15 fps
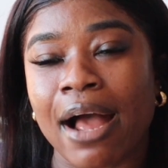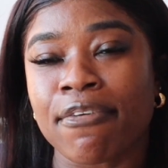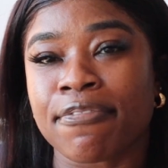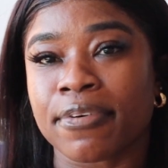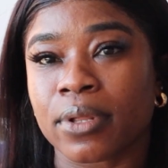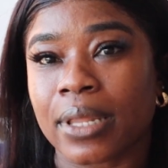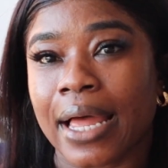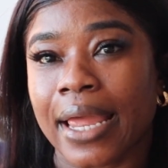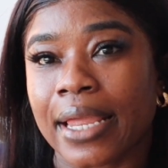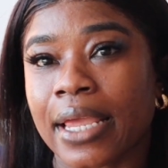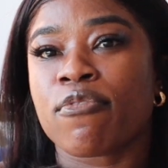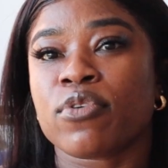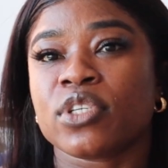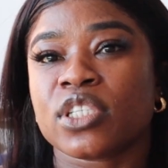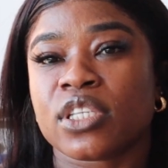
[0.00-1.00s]
I feel like
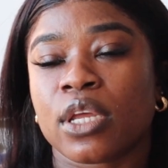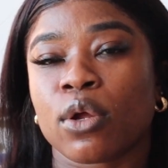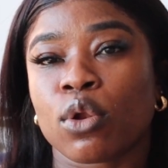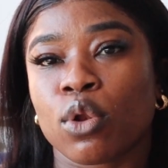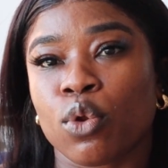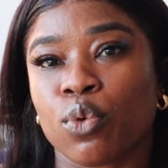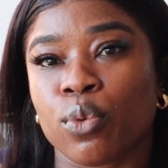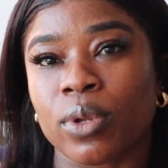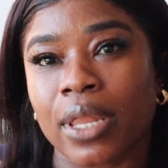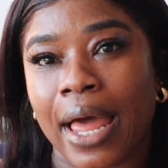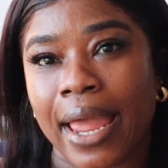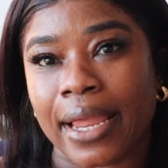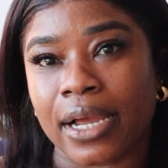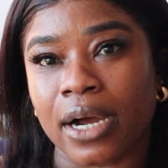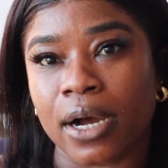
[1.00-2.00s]
if we just include
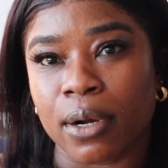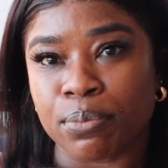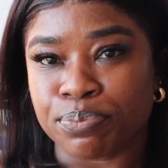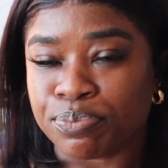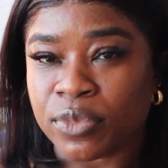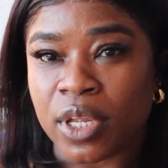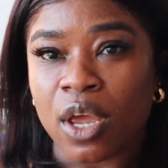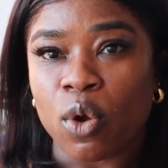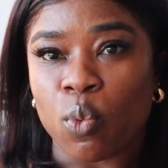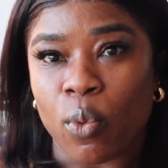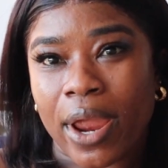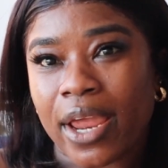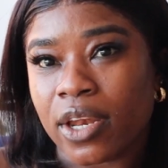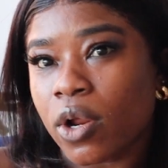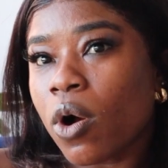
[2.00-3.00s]
like
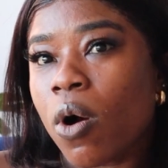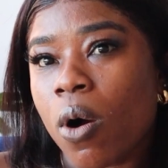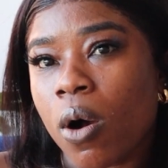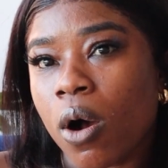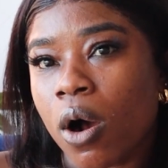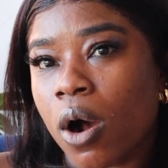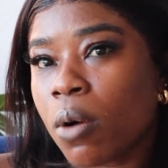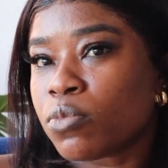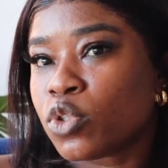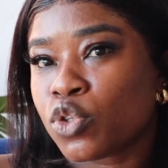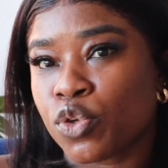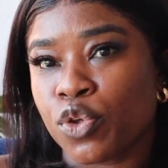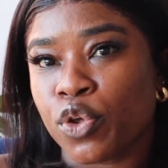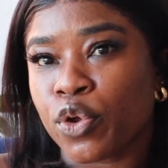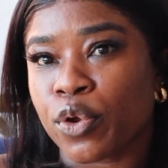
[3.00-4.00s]
retinol
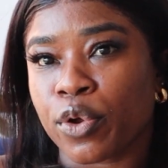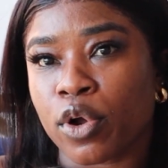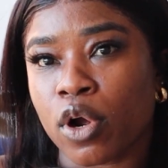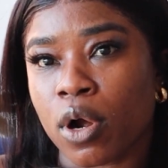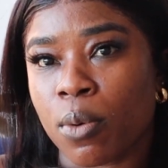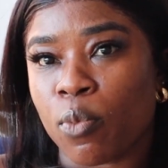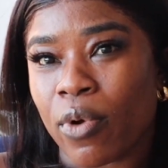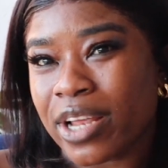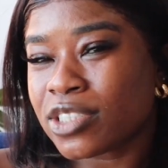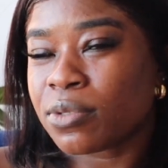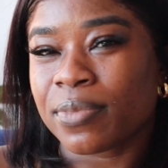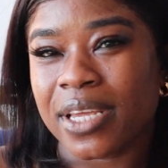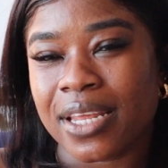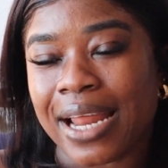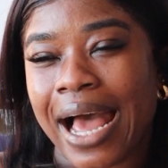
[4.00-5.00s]
to your
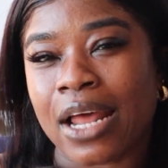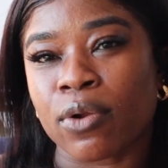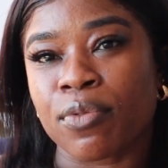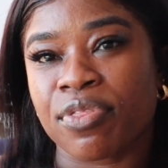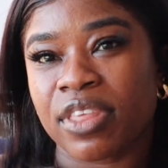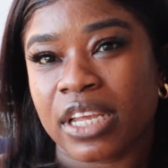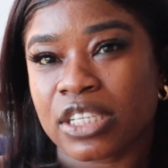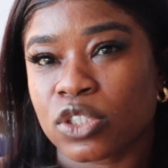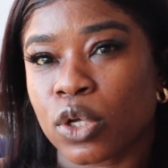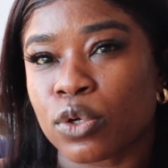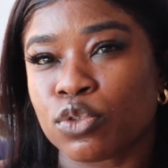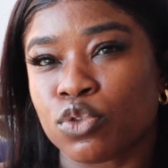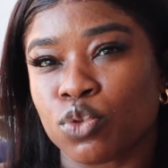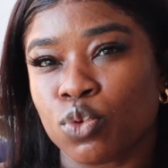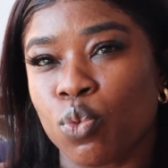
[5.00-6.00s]
regimen, I don't think it's
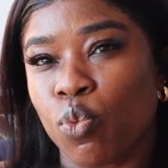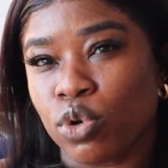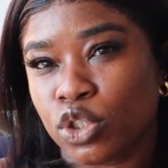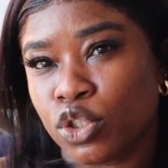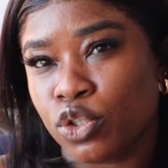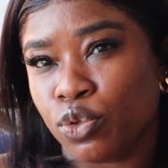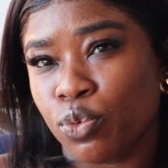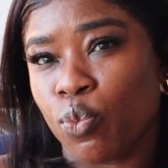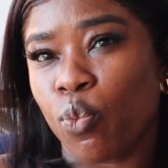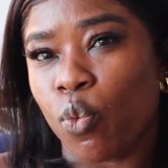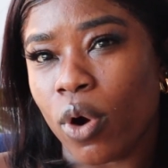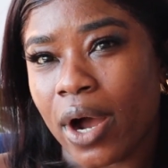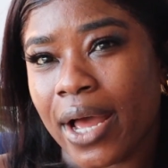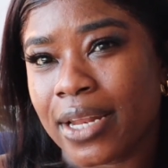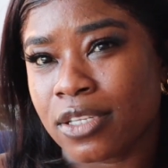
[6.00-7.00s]
gonna do what you
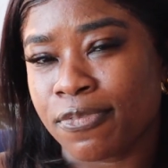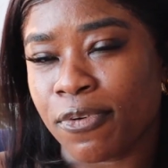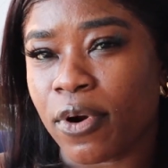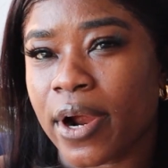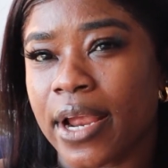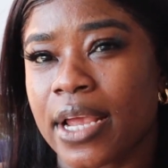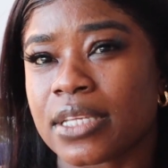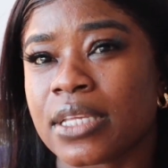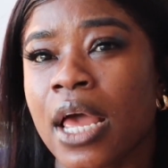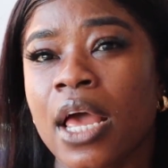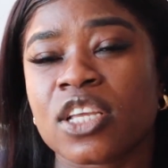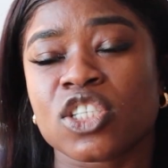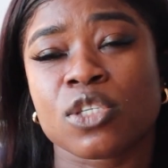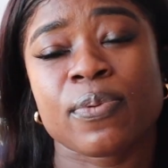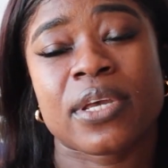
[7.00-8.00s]
want, as far as,
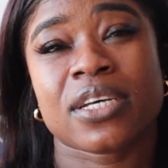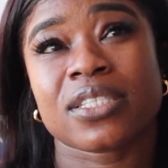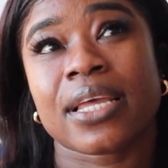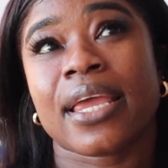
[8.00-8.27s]
just because,